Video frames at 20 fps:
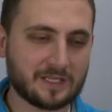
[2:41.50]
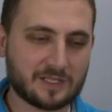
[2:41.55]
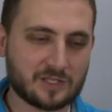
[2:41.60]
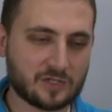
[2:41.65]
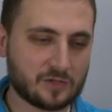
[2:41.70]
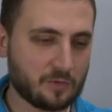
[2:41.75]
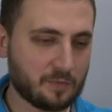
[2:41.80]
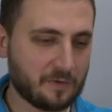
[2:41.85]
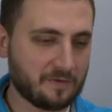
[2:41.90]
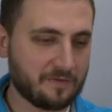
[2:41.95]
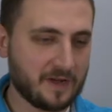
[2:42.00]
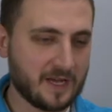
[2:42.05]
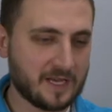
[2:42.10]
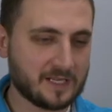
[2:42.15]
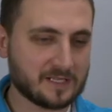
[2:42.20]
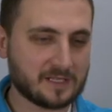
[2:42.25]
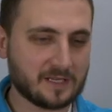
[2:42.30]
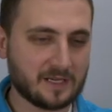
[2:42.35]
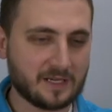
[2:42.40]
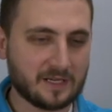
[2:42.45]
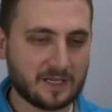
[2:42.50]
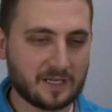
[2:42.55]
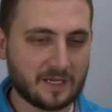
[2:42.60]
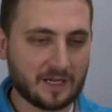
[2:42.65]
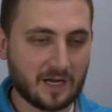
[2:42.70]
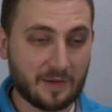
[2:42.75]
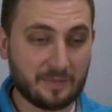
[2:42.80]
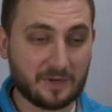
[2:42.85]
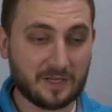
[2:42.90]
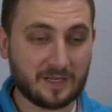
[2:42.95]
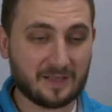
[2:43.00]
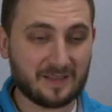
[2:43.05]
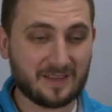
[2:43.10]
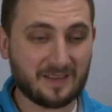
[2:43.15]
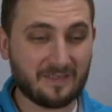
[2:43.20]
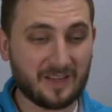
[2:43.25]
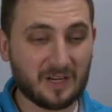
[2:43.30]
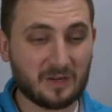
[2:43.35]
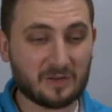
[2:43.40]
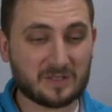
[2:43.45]
It's super fast. I mean,
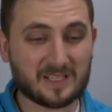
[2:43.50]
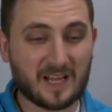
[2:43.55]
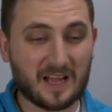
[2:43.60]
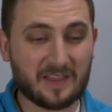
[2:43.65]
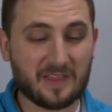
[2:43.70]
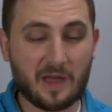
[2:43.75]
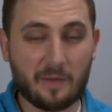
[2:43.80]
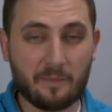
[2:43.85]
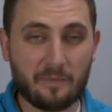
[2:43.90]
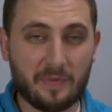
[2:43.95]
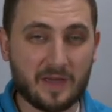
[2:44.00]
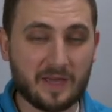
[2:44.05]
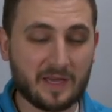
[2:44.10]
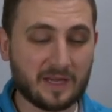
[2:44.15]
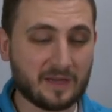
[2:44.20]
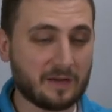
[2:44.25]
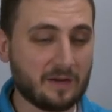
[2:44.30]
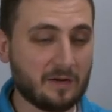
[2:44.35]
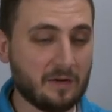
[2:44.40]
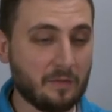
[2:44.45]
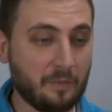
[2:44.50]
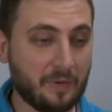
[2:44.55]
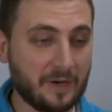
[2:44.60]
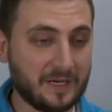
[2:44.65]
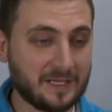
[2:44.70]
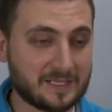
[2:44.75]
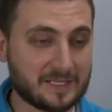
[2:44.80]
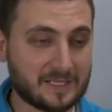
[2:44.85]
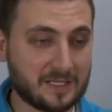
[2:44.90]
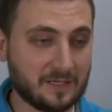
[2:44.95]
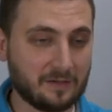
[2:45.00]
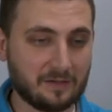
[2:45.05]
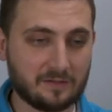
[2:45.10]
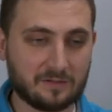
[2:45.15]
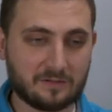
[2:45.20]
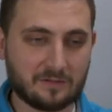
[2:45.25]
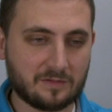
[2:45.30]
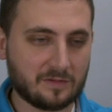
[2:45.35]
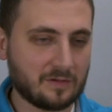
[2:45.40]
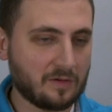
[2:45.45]
the video is not that big, but still,
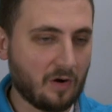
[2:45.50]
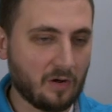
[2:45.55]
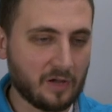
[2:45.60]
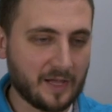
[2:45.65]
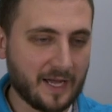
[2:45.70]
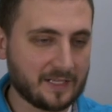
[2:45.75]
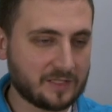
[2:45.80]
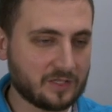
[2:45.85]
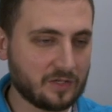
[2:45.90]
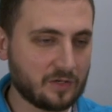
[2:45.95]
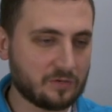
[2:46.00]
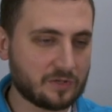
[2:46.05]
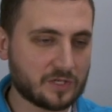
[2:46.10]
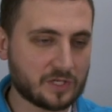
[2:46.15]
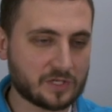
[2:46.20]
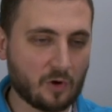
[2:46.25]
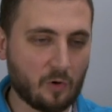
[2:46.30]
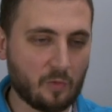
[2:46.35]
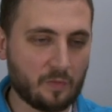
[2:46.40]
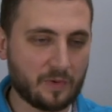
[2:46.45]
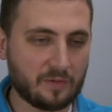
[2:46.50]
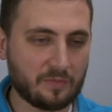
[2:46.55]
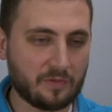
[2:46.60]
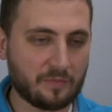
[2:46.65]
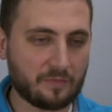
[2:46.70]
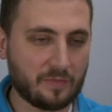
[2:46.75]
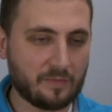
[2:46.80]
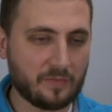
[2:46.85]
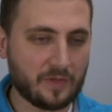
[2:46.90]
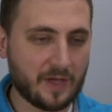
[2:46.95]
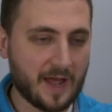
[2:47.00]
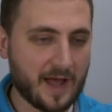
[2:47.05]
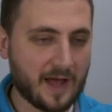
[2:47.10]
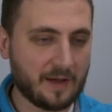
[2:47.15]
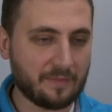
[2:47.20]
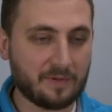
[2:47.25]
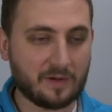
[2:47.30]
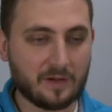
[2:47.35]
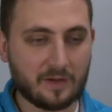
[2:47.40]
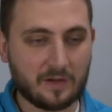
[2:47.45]
all I had to do was just open up the
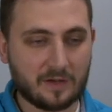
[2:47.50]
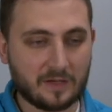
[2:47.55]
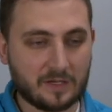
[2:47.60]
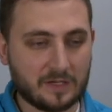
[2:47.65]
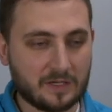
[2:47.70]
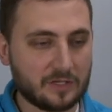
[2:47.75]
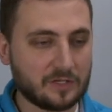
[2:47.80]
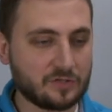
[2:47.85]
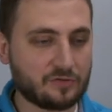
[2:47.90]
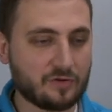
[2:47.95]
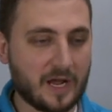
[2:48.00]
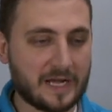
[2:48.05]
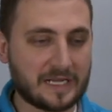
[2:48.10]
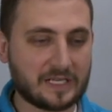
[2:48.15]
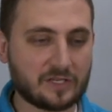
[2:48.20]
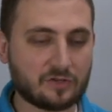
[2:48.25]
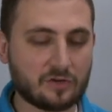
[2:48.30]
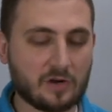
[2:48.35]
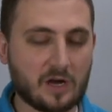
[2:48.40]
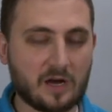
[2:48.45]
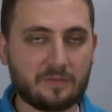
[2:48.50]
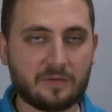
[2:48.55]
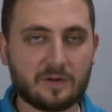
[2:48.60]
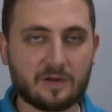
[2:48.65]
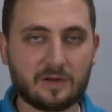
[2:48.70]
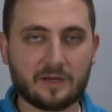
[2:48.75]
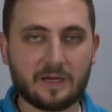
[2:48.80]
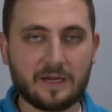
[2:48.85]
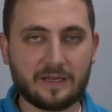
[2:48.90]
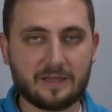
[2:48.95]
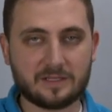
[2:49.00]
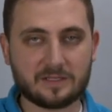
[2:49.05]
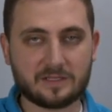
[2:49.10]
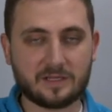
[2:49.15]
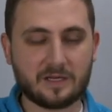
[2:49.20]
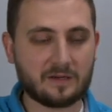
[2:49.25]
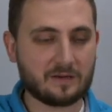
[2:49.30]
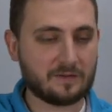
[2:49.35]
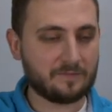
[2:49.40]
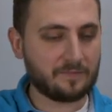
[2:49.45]
app, drag and drop, and it's
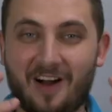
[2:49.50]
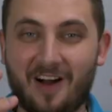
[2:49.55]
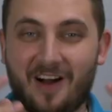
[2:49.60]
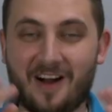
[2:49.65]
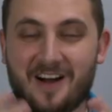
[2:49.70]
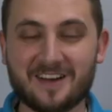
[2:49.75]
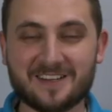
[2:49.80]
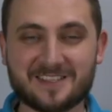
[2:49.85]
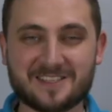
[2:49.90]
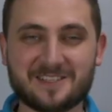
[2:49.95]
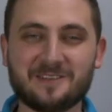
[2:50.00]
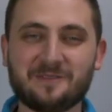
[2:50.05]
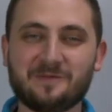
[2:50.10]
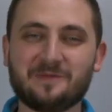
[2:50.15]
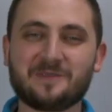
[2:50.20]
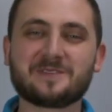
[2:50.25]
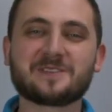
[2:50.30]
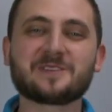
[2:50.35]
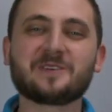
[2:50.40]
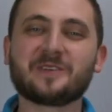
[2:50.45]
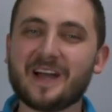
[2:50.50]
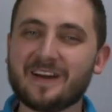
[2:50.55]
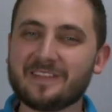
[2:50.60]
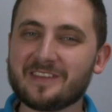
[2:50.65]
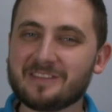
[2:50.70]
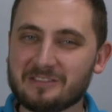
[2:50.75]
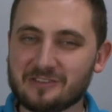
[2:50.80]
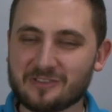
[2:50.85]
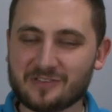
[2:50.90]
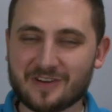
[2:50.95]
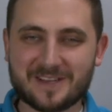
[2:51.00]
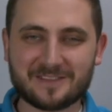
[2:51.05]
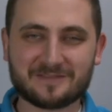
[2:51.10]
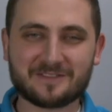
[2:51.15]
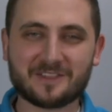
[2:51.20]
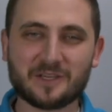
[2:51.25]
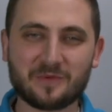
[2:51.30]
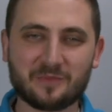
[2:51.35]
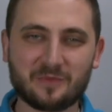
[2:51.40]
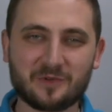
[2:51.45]
there. Awesome. So now that you
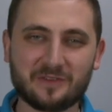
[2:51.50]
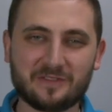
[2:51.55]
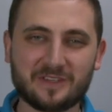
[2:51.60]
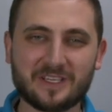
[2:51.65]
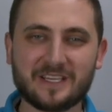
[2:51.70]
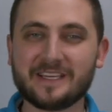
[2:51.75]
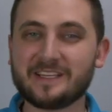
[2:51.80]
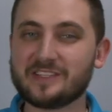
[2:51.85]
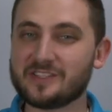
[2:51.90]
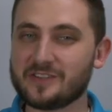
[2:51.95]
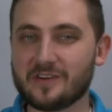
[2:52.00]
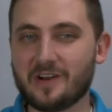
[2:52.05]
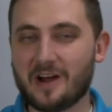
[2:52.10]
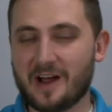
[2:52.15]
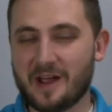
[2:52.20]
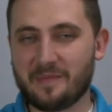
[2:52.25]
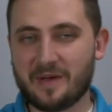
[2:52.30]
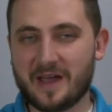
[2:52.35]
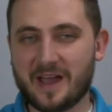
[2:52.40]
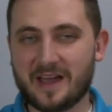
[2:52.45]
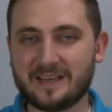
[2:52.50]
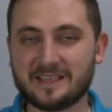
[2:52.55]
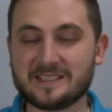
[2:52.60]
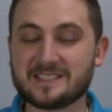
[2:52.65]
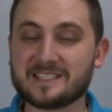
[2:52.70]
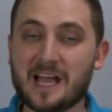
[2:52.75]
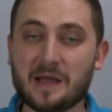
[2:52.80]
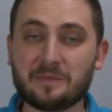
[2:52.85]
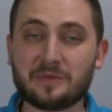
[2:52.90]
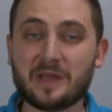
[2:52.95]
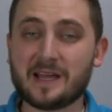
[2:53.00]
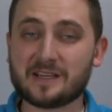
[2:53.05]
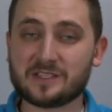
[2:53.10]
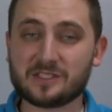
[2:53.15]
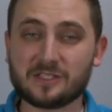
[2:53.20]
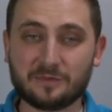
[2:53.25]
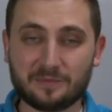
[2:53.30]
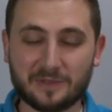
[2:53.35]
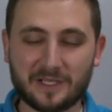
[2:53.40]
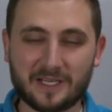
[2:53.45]
transfer your movie into your iPad, it's time to
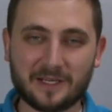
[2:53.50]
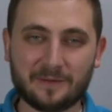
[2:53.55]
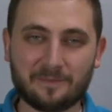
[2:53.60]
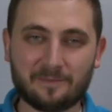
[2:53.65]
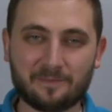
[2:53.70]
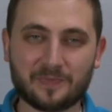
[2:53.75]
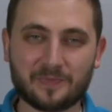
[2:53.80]
actually play it.